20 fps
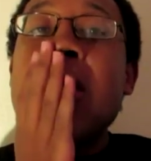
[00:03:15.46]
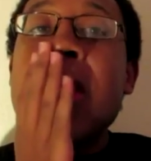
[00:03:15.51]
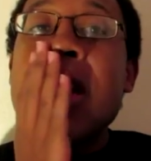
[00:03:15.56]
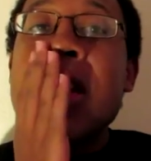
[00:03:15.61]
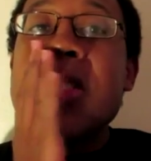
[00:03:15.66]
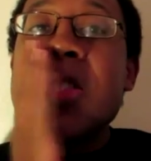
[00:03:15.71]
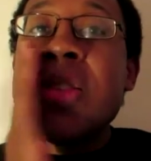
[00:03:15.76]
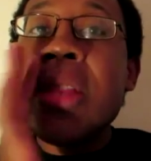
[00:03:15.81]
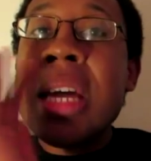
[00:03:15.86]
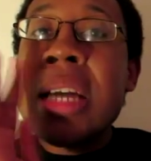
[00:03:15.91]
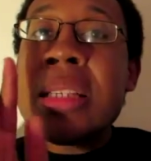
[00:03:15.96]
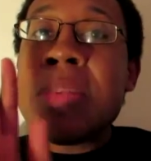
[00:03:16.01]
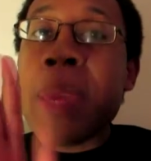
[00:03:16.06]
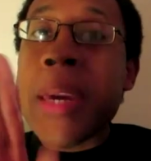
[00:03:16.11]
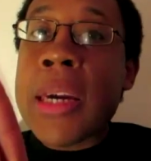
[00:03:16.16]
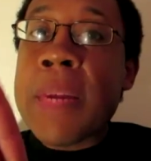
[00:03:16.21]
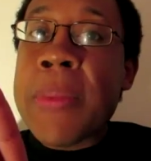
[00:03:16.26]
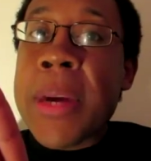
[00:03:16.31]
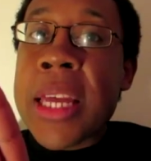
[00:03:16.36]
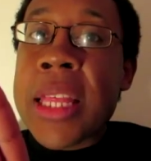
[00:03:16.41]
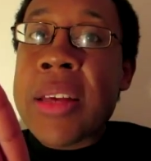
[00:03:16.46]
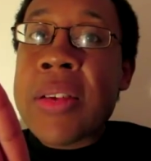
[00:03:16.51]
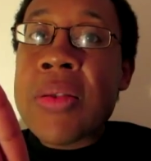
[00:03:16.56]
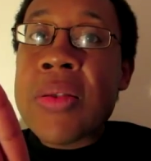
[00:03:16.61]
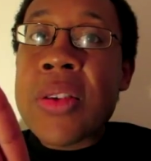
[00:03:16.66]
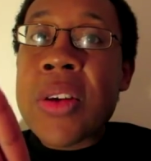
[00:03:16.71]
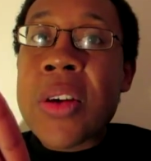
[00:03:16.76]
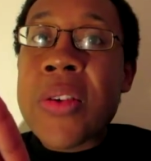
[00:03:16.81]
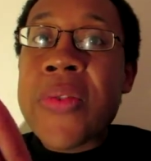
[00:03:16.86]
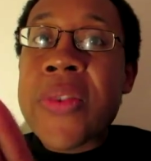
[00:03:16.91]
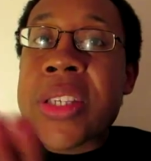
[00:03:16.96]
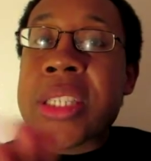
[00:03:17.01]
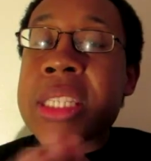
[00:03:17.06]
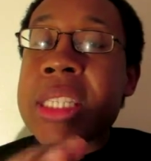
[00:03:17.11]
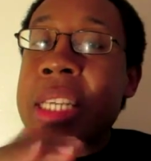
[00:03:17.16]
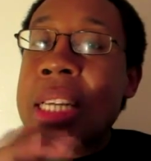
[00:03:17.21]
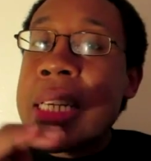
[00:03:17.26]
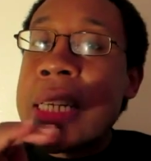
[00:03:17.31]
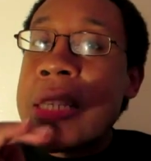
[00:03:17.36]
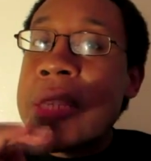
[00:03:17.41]
So that's making me a little nervous because
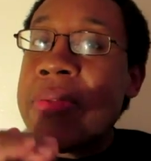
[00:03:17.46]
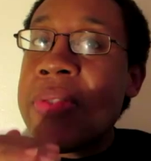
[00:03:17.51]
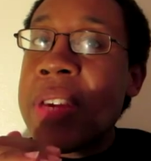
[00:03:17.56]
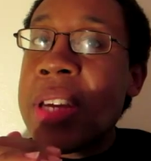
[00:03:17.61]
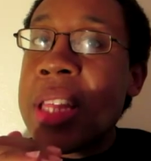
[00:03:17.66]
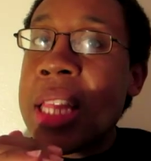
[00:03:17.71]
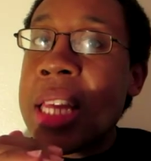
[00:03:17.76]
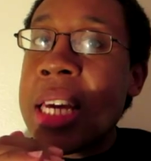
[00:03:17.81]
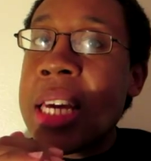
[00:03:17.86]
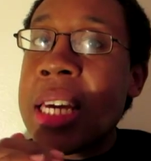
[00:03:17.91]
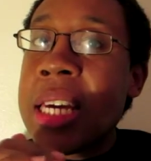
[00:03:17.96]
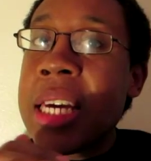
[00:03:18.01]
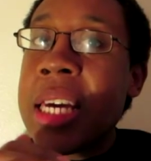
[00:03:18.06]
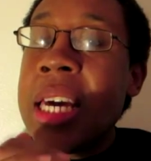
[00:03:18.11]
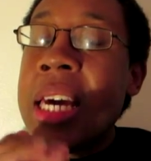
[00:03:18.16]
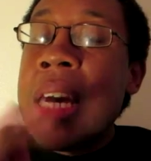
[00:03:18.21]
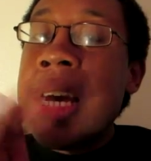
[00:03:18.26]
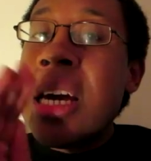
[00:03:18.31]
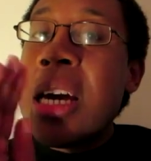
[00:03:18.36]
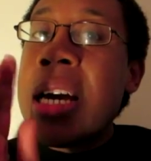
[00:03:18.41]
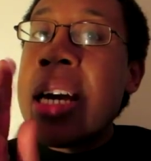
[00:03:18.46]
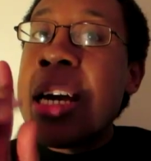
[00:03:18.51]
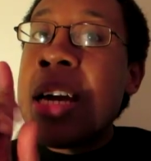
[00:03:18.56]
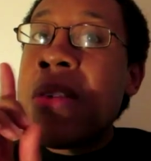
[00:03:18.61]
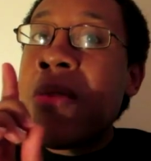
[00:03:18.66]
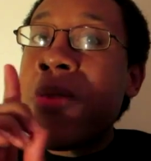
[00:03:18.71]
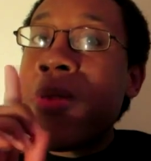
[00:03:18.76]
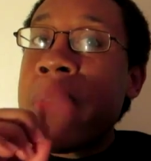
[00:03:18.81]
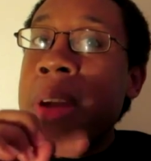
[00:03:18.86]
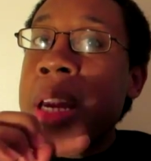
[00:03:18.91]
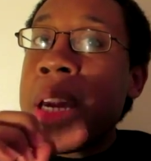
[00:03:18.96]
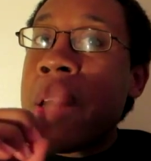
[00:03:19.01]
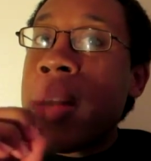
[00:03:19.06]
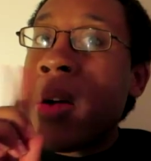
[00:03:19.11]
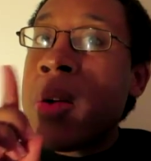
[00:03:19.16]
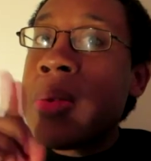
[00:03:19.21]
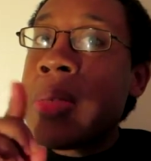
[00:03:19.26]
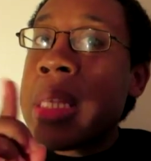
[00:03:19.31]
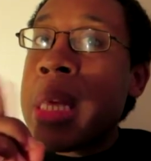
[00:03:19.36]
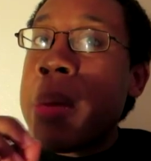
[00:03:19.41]
I just feel like Frank
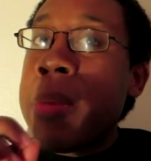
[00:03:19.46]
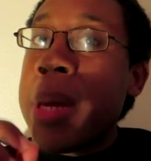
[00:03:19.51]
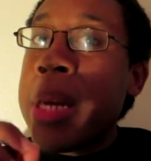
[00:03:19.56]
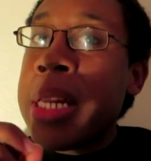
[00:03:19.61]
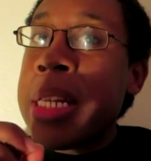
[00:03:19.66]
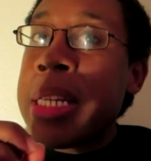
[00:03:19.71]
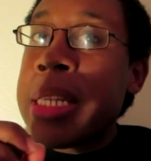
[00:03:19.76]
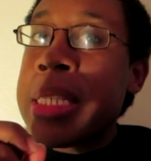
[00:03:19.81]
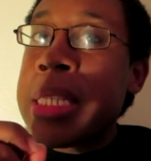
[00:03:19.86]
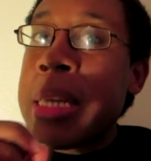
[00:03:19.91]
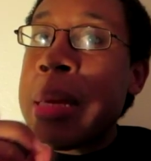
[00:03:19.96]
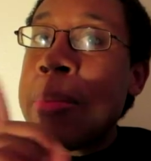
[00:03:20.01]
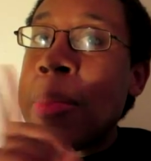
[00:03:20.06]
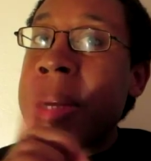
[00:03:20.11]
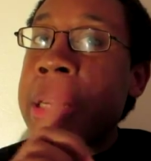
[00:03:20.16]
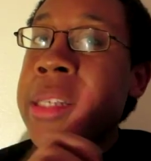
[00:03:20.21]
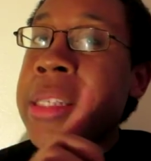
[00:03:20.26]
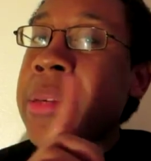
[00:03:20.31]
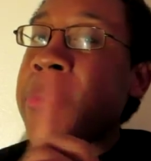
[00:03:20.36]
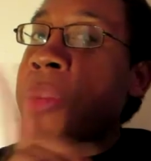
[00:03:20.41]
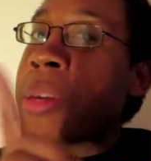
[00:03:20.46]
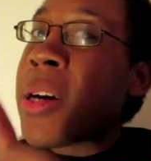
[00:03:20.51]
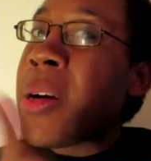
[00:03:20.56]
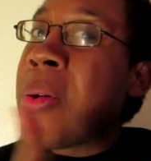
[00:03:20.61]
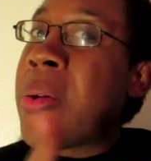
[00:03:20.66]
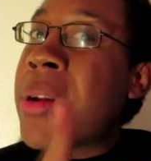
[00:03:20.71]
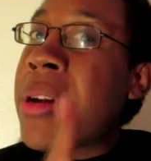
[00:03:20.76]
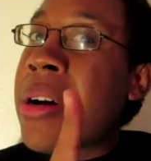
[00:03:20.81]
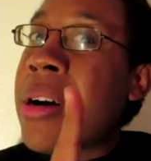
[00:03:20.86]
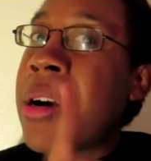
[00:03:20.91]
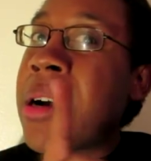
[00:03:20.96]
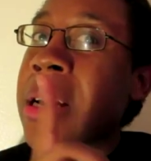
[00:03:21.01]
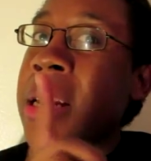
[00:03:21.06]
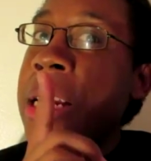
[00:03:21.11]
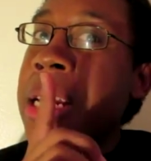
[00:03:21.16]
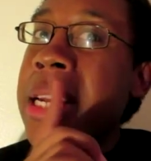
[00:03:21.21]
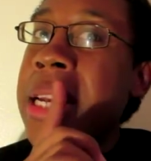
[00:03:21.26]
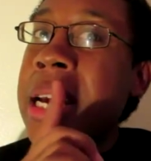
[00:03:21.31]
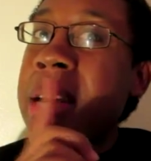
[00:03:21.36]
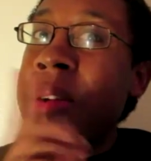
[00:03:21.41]
owes that money to somebody, something going on,
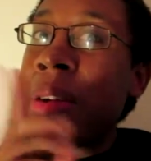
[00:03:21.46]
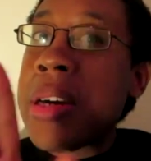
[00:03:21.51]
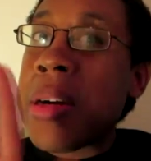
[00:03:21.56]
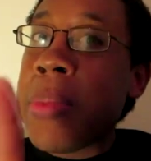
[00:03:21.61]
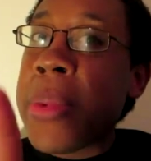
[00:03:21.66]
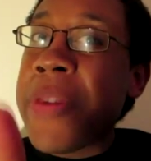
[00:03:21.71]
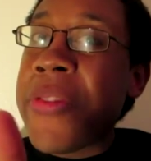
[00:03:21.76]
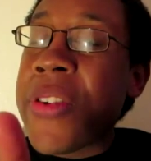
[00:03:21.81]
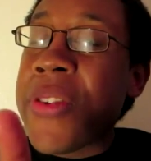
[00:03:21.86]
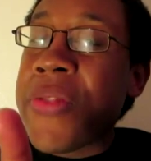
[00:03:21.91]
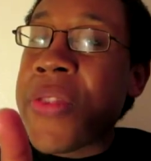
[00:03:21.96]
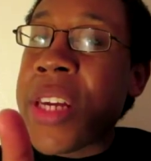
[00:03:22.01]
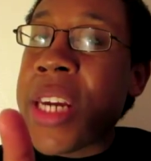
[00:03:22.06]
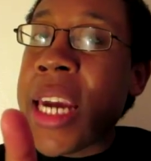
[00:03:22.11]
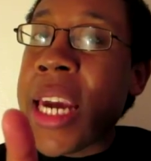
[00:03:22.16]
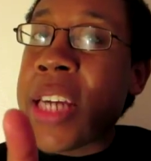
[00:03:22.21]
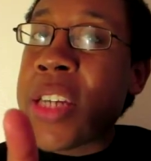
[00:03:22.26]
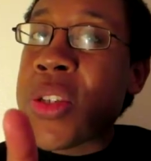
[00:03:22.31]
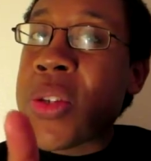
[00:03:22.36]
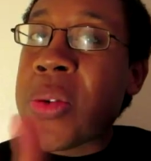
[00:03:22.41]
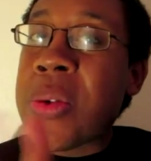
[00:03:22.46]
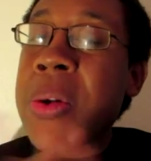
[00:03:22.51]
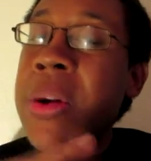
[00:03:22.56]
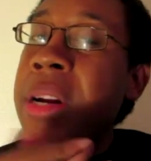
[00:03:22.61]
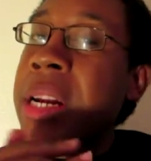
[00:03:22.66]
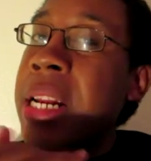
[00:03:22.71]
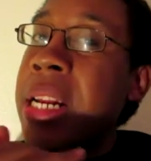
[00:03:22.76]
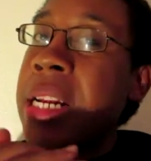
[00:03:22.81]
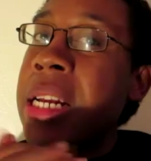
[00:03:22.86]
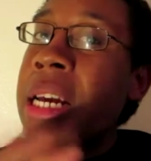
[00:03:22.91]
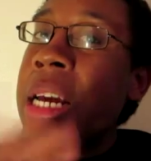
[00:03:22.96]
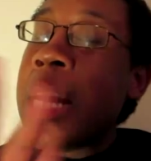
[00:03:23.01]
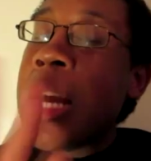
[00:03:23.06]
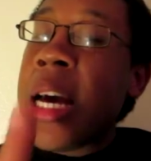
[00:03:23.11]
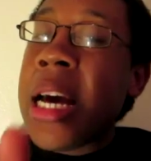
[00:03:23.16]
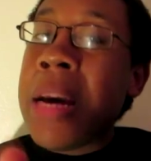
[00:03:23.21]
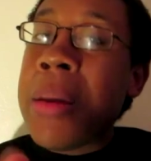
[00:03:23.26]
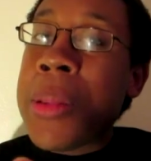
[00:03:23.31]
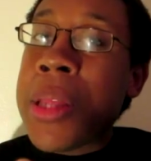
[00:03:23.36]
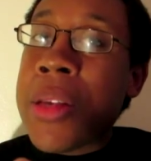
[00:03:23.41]
and now he's going to be $50K short, and
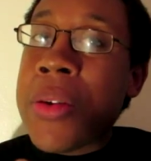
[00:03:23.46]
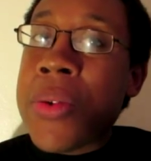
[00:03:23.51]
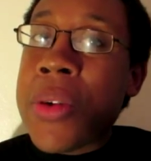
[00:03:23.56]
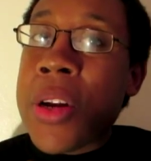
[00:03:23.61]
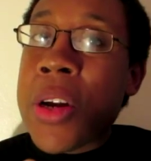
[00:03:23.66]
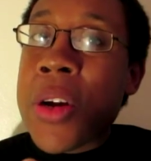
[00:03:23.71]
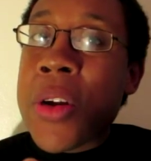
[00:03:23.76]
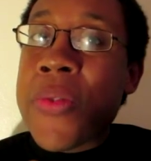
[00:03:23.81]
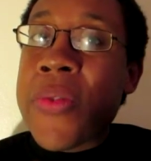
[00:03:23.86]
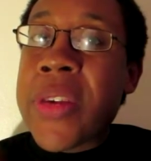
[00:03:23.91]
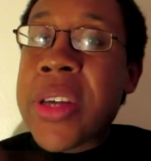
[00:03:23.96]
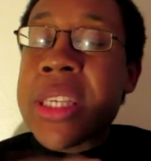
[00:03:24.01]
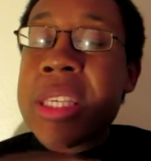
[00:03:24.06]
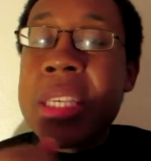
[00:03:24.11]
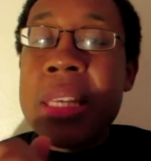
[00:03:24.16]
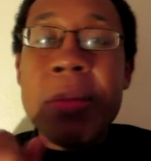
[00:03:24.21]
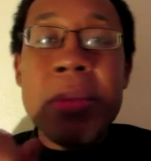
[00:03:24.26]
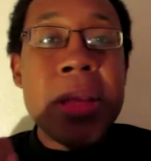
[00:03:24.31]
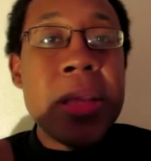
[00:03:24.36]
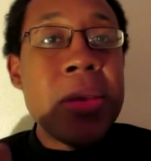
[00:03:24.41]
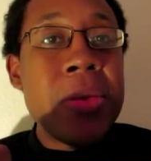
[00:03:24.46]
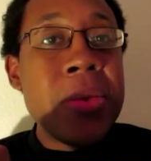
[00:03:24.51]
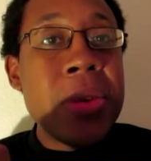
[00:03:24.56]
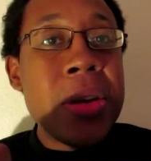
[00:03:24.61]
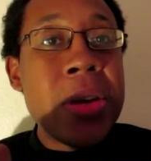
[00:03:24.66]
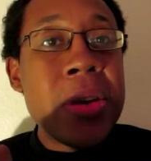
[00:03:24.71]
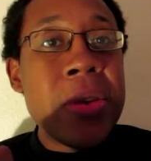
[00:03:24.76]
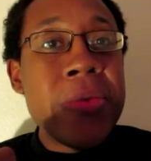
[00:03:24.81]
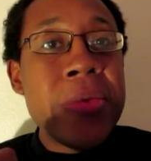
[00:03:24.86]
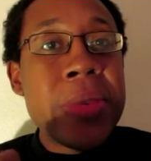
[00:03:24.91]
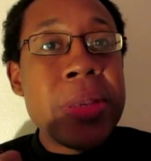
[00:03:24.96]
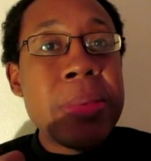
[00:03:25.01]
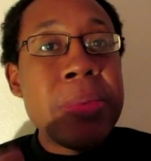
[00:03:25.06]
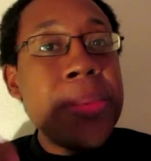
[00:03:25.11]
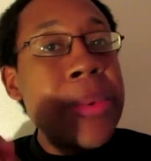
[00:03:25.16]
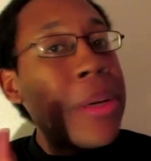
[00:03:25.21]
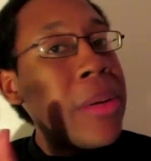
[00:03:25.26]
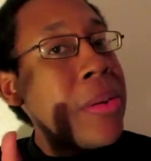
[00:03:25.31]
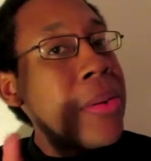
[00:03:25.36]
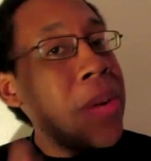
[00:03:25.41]
I'm a little nervous,
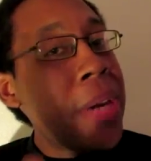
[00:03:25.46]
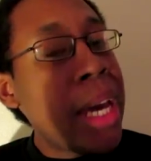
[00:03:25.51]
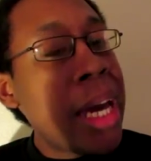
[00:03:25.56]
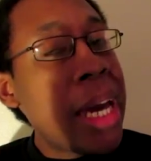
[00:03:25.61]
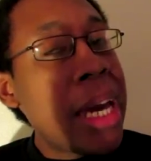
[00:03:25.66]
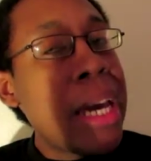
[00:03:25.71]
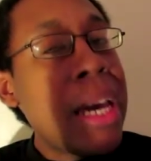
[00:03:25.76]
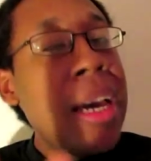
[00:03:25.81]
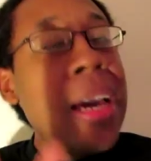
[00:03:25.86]
but okay.